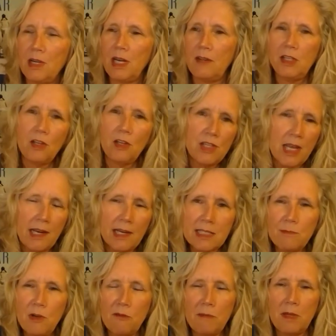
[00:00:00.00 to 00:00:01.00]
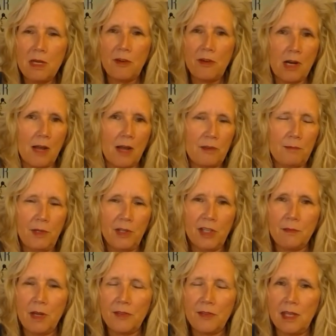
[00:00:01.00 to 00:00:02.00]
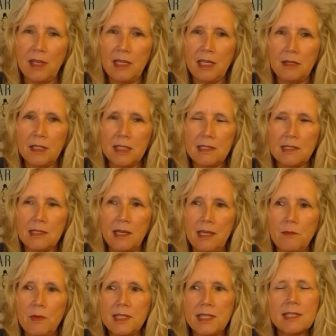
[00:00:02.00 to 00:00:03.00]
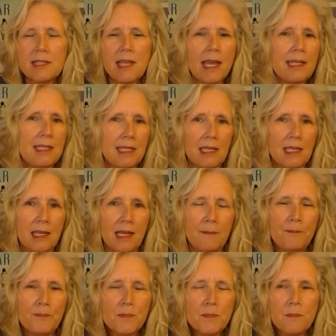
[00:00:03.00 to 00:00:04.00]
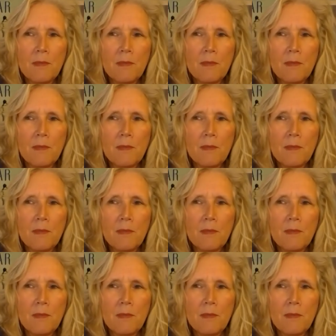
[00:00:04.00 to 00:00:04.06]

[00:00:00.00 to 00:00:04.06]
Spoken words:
And the eugenics movement, if you're not familiar with it, it was this idea